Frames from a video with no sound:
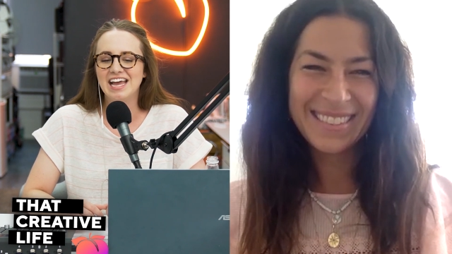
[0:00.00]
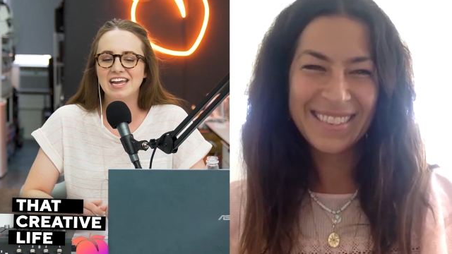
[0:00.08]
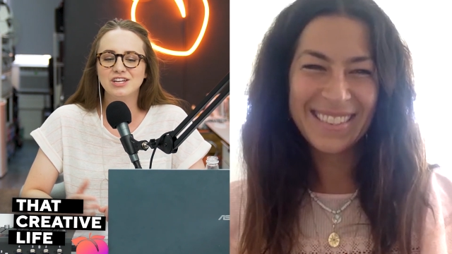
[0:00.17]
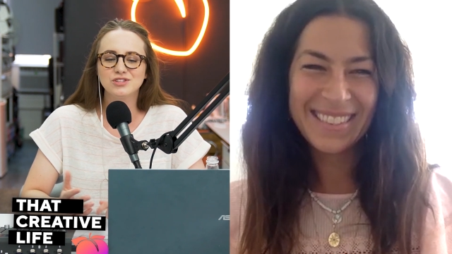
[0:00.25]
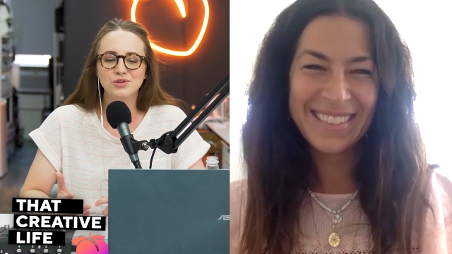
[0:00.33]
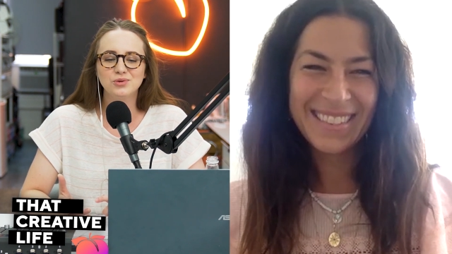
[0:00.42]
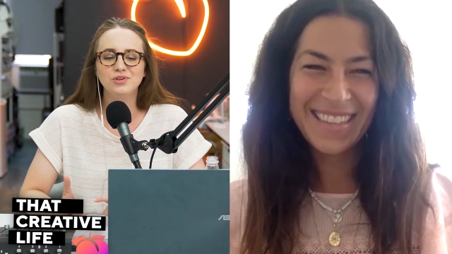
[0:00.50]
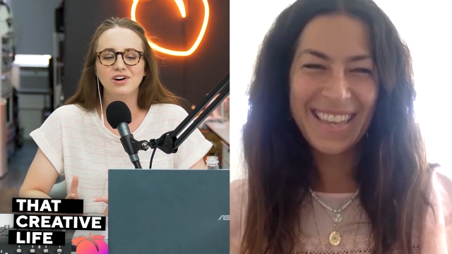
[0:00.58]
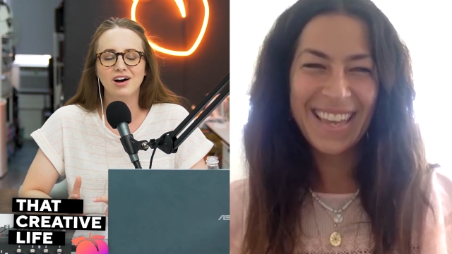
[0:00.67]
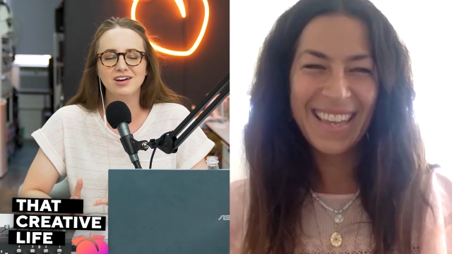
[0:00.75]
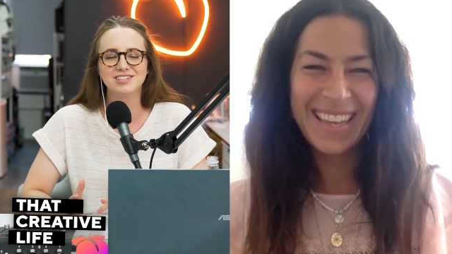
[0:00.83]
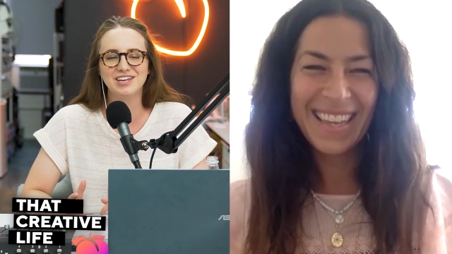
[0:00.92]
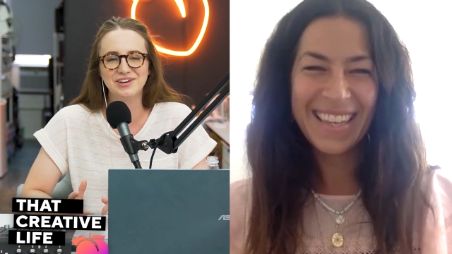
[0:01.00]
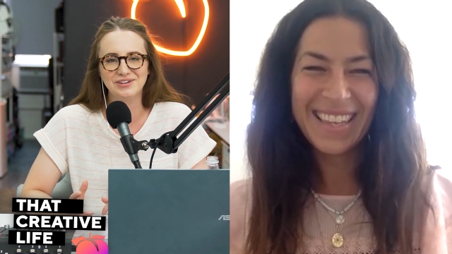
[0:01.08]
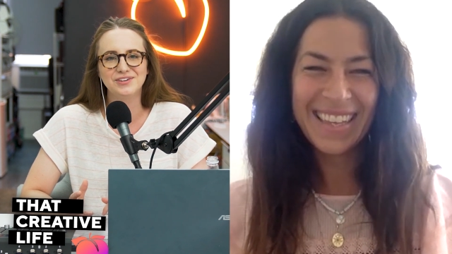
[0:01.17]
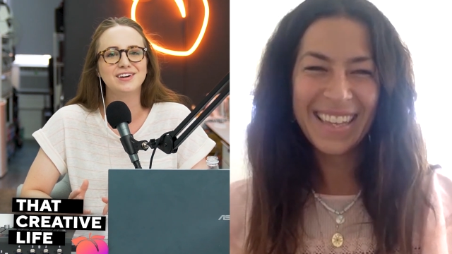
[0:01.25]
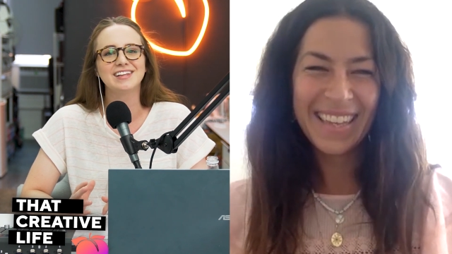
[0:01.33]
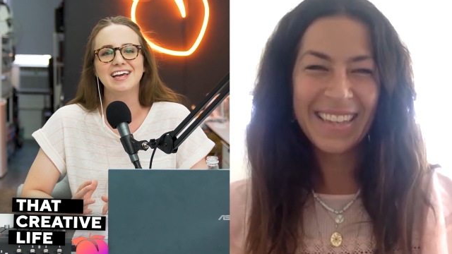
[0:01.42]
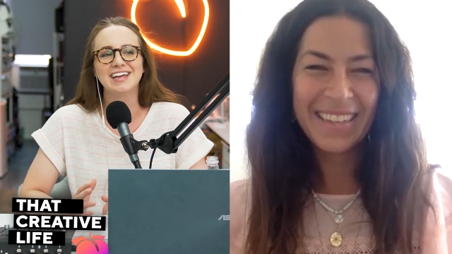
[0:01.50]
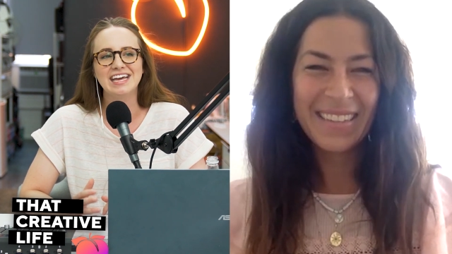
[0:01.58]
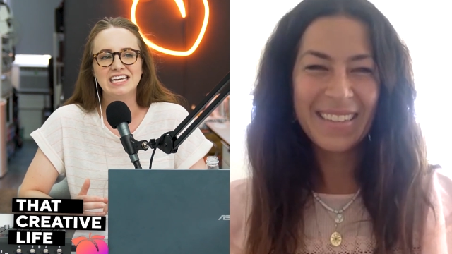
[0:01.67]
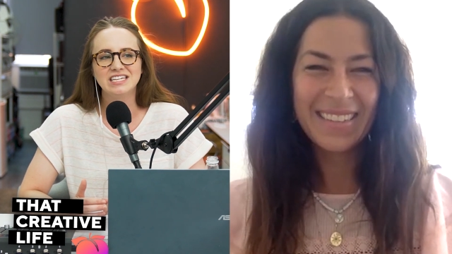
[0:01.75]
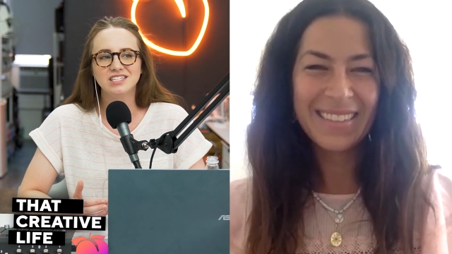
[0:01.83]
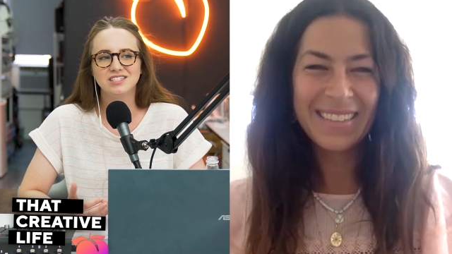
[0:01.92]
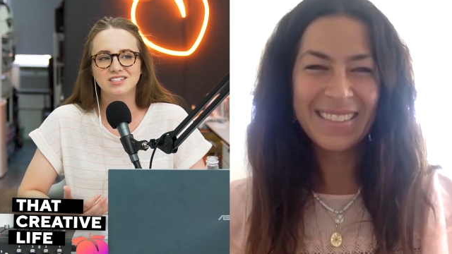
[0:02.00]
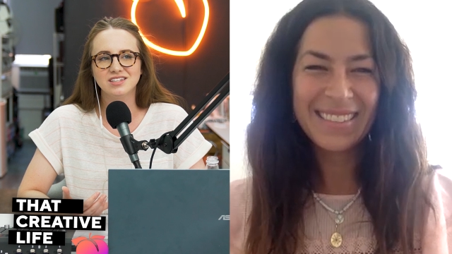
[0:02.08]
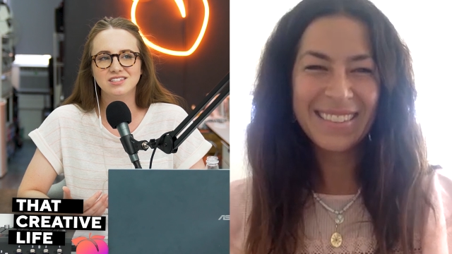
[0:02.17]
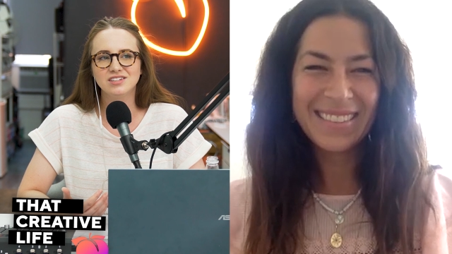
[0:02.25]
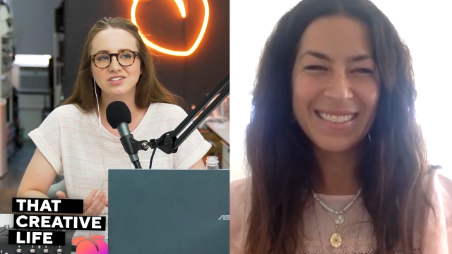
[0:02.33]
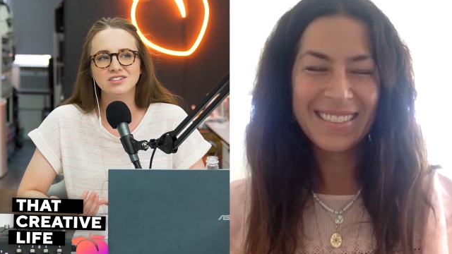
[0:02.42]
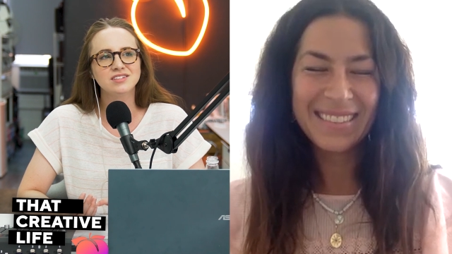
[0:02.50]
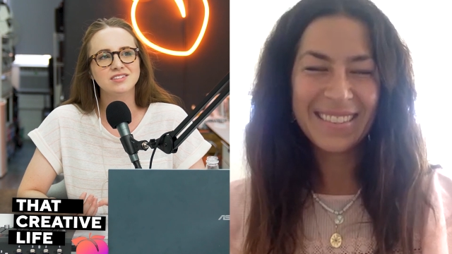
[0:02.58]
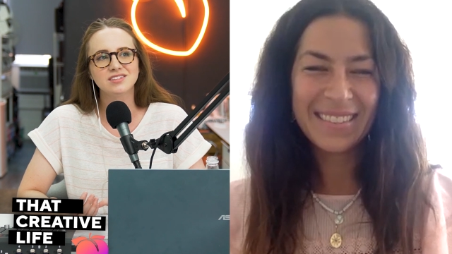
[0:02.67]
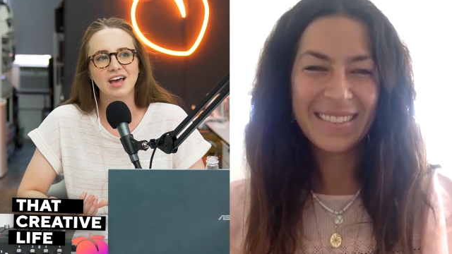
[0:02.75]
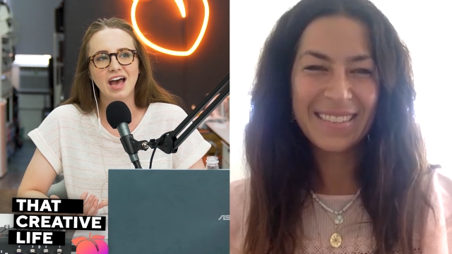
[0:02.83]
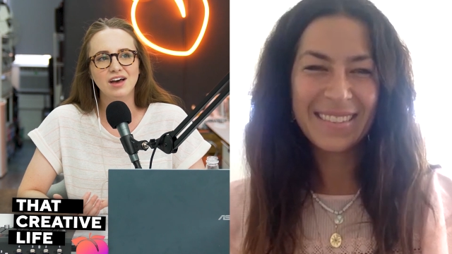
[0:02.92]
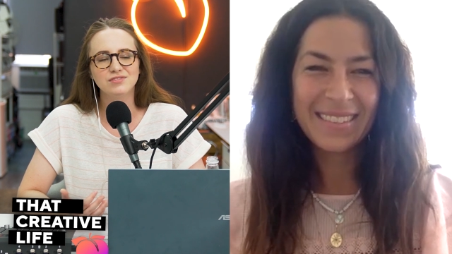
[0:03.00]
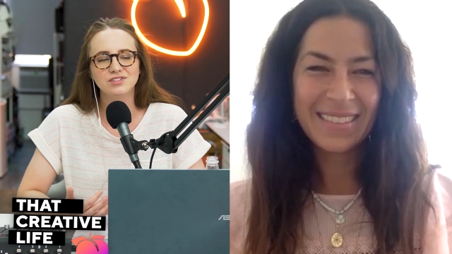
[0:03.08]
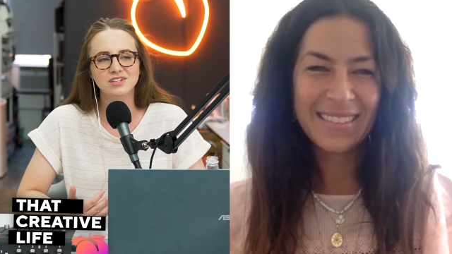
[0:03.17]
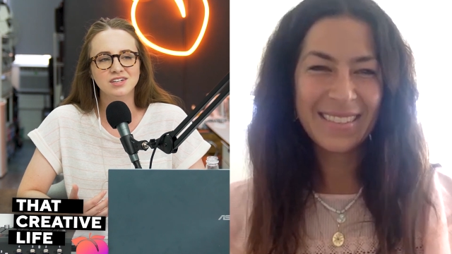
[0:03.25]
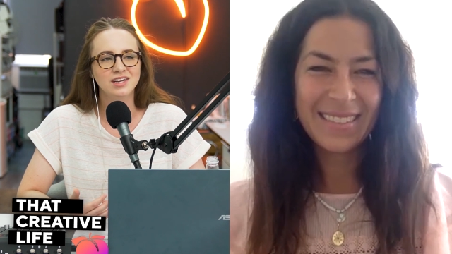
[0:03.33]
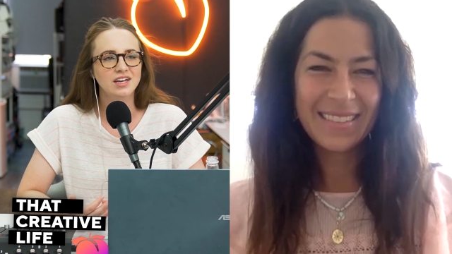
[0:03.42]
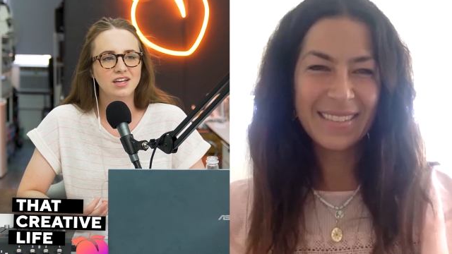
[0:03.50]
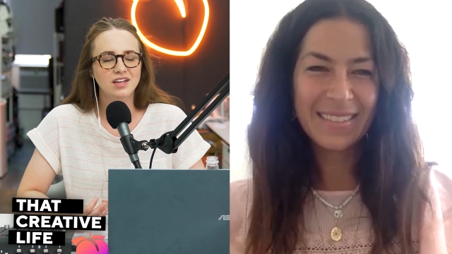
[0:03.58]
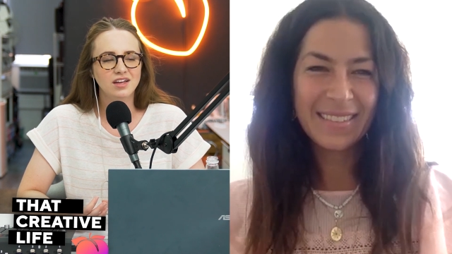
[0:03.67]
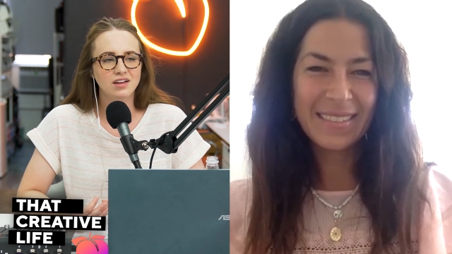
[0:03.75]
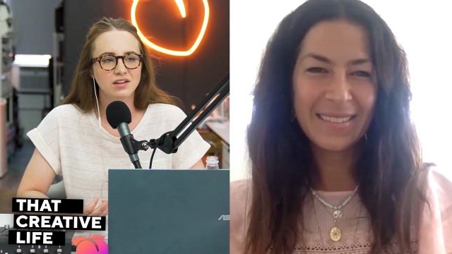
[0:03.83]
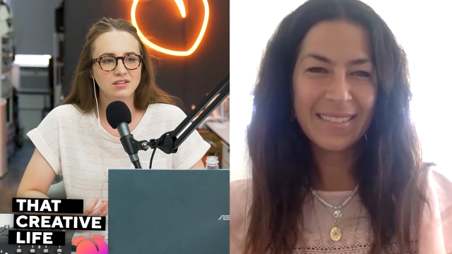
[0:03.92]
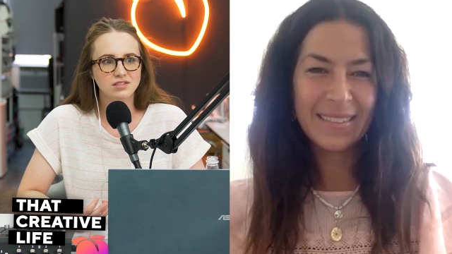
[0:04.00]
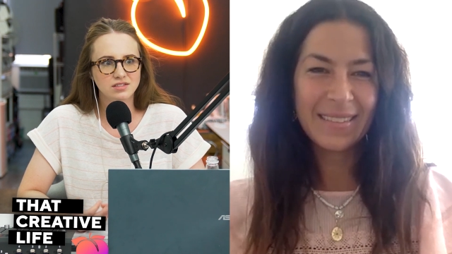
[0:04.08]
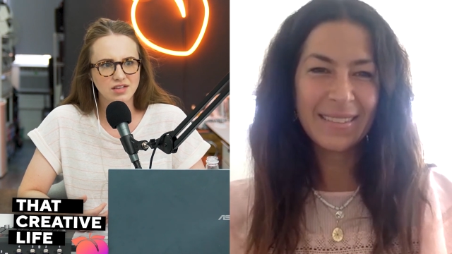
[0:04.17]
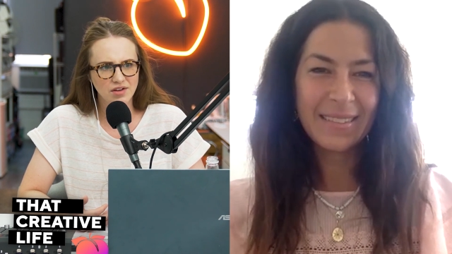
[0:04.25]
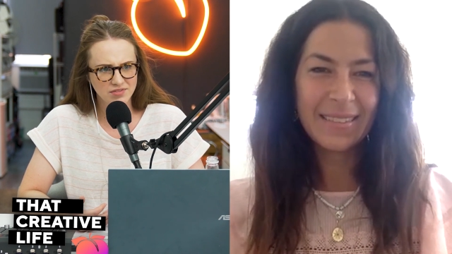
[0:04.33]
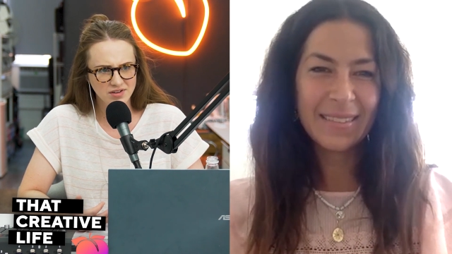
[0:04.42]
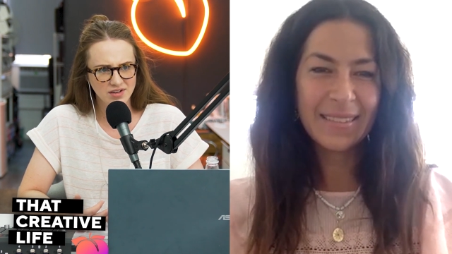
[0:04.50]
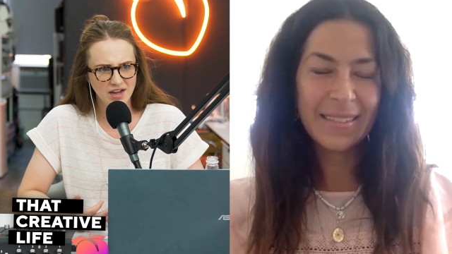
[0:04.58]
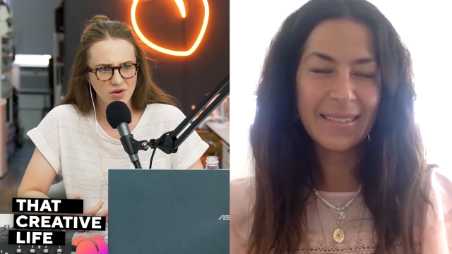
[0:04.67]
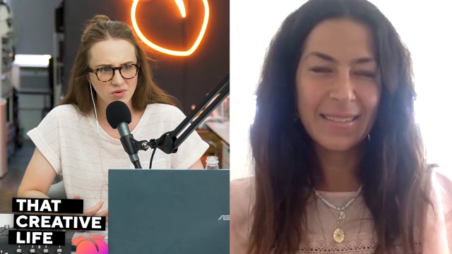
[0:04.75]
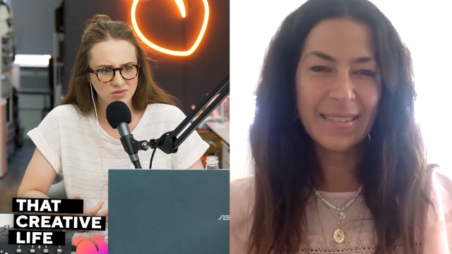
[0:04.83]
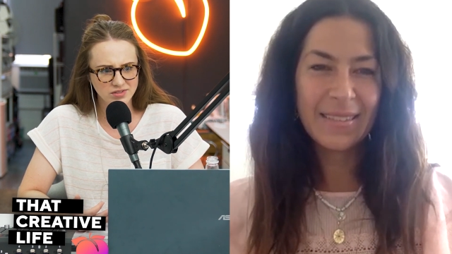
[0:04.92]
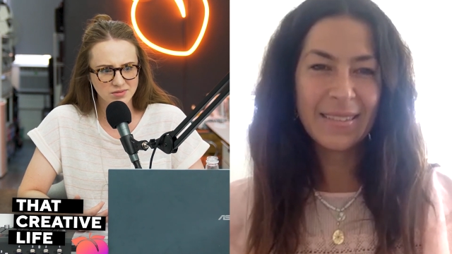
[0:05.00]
Speaker 1: And it's cool also, like six years after, seven, how old